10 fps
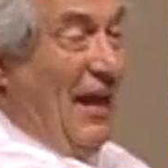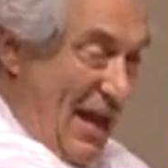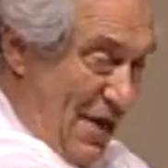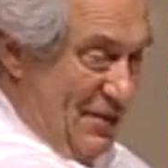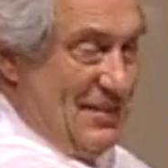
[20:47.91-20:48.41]

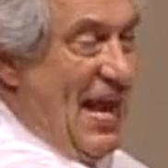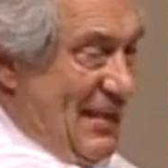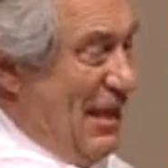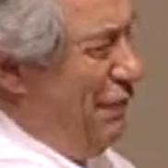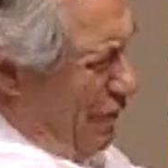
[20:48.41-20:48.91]
How does
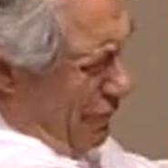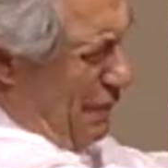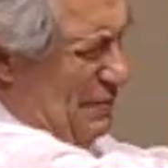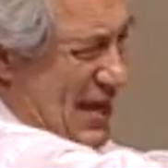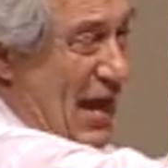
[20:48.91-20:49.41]
that differ
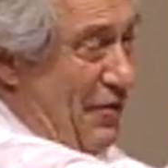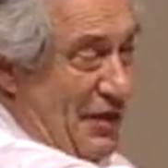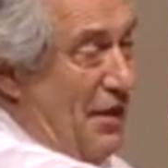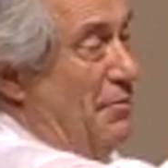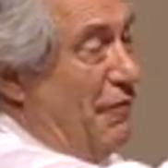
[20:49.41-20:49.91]
from the
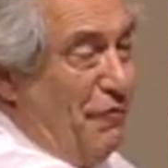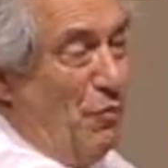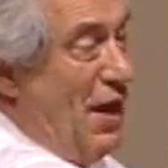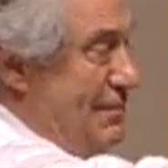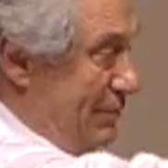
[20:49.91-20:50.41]
area above the
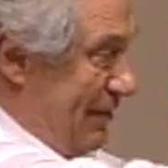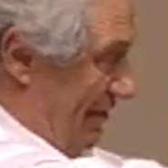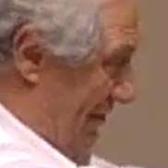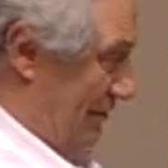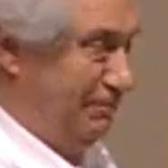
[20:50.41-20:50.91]
white
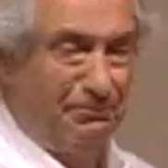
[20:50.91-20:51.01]
pieces?